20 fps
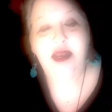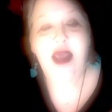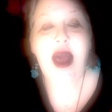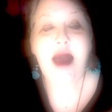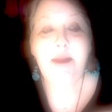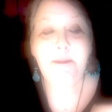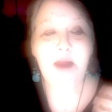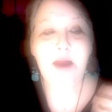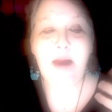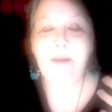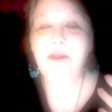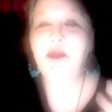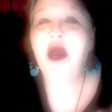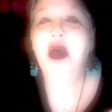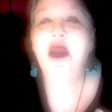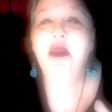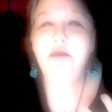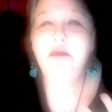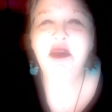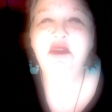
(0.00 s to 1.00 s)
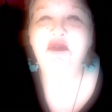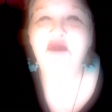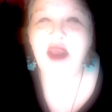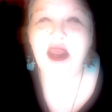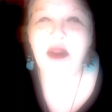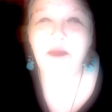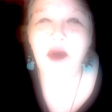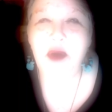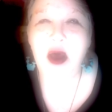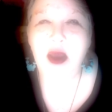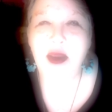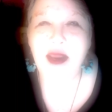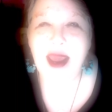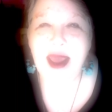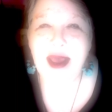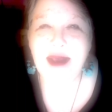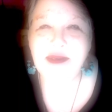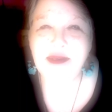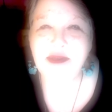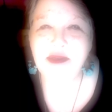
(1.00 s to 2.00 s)
I'm not a big fan of
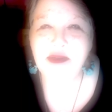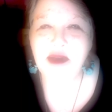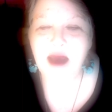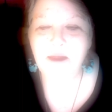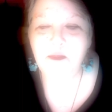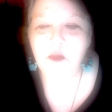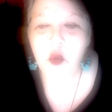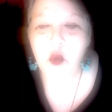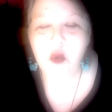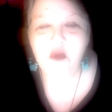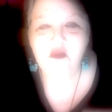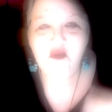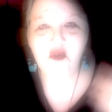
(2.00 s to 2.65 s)
podcasts. I'm more of a